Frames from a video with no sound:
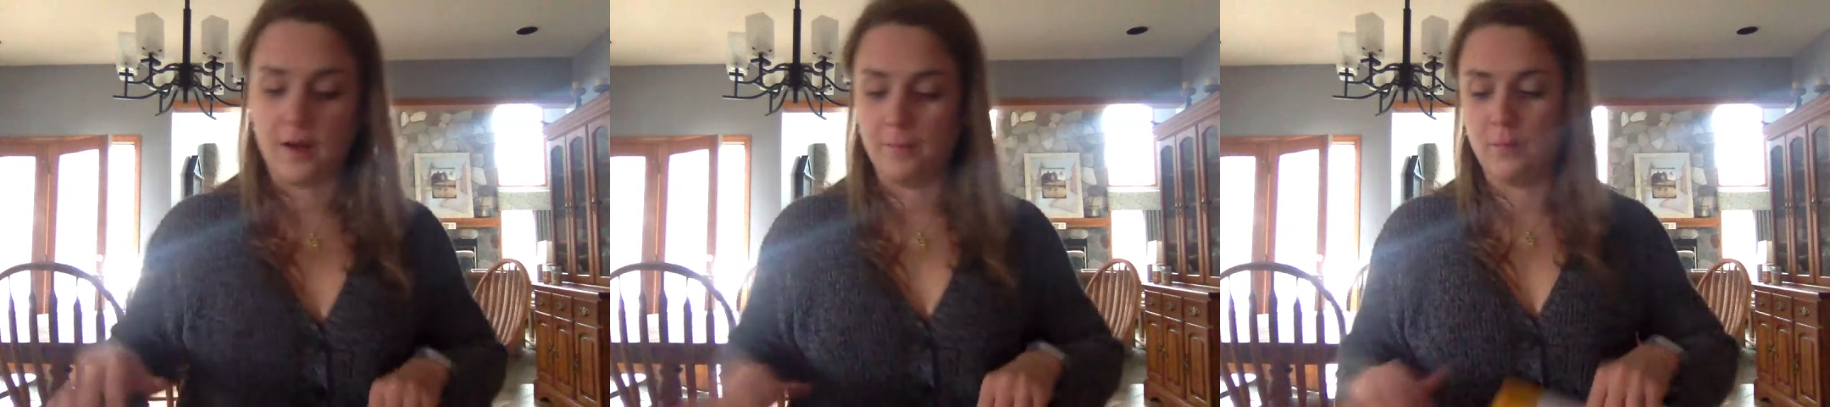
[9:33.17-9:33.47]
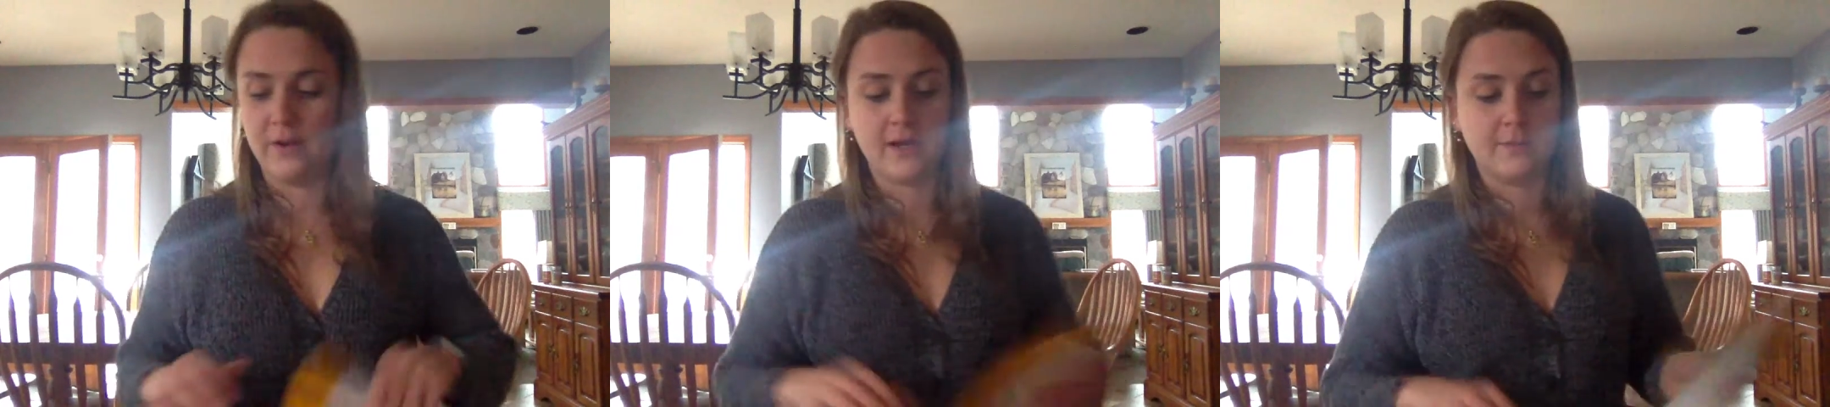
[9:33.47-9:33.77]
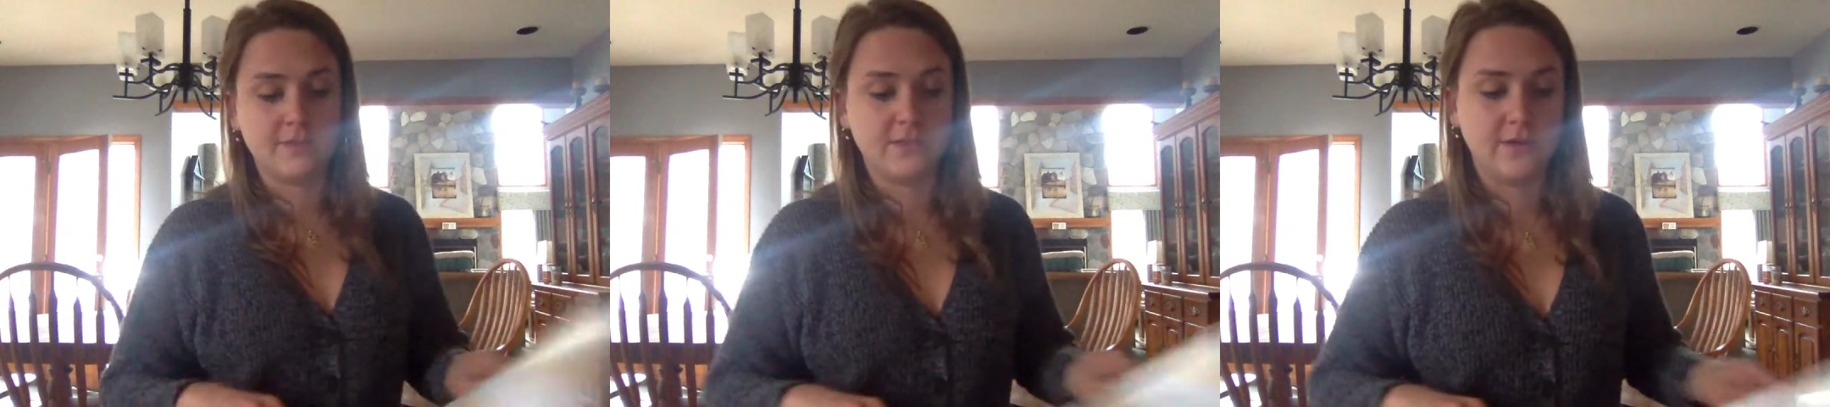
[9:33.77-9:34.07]
When it
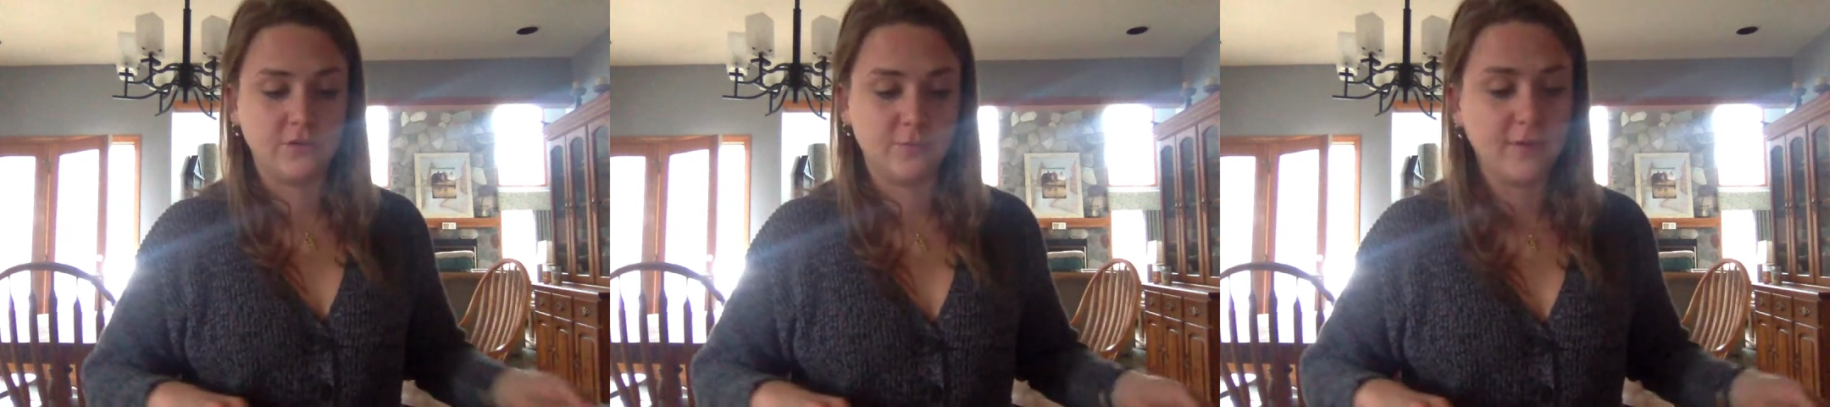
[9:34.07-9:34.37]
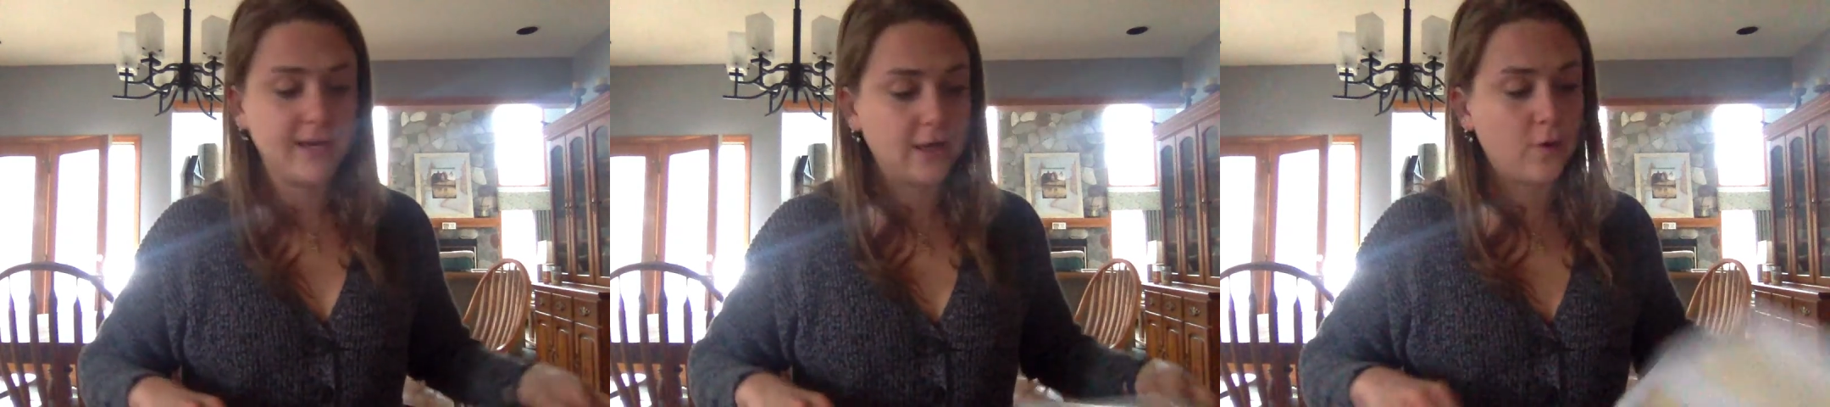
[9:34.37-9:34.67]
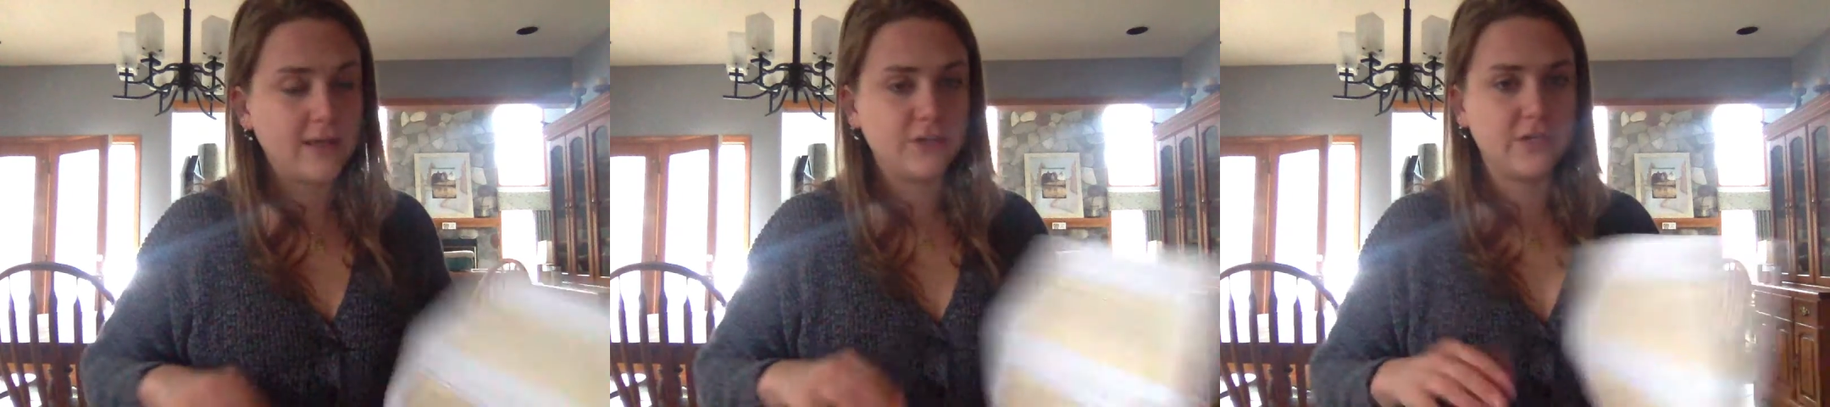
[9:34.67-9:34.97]
comes to algebraic
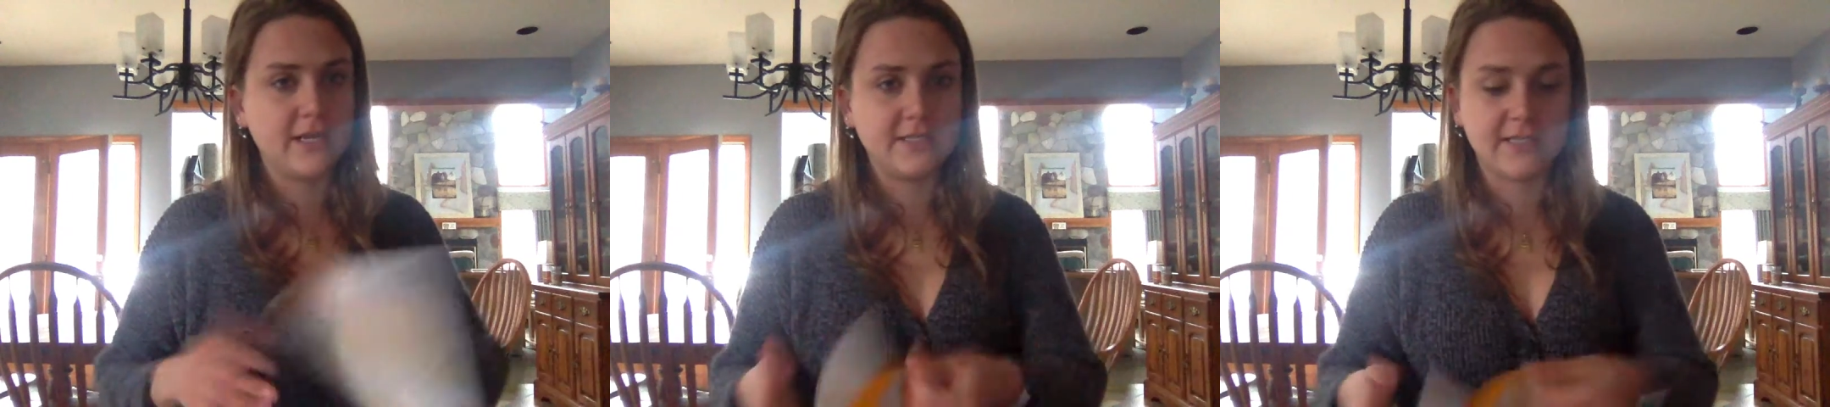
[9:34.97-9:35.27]
equations,